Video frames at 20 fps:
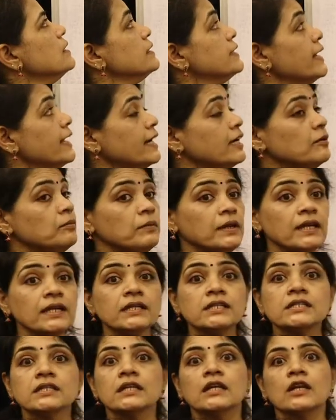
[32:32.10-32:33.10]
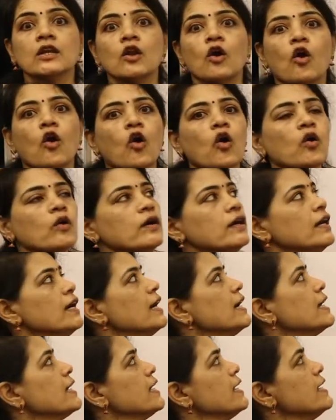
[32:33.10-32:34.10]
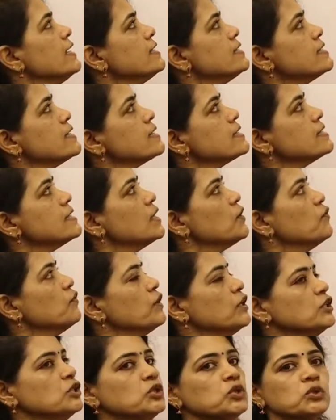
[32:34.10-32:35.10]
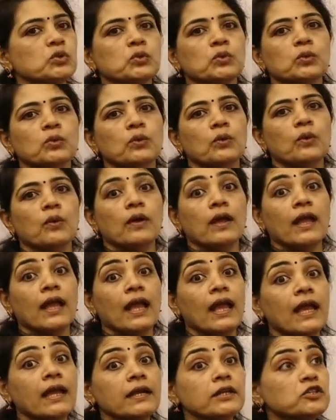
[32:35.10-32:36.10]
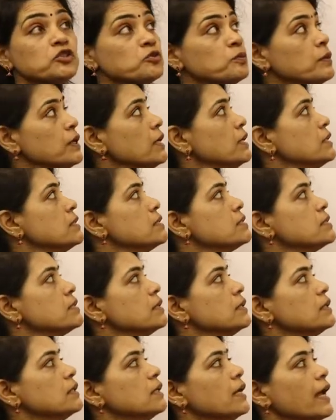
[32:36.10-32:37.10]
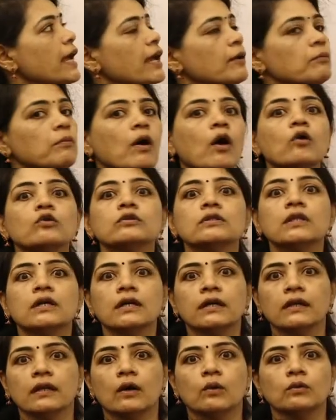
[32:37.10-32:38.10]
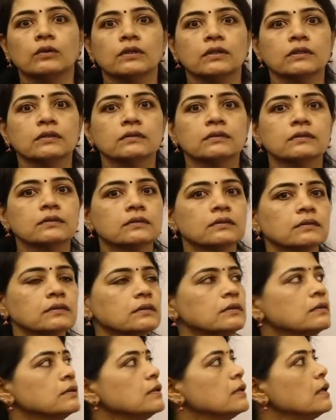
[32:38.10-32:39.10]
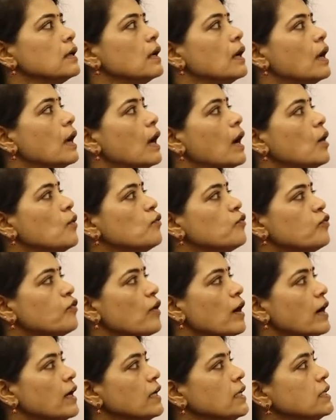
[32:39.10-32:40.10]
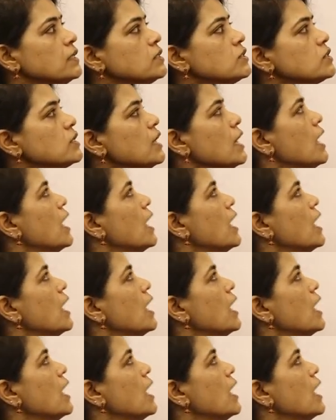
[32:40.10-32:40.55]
10 meter long reaches a window 8 meter above the ground. Find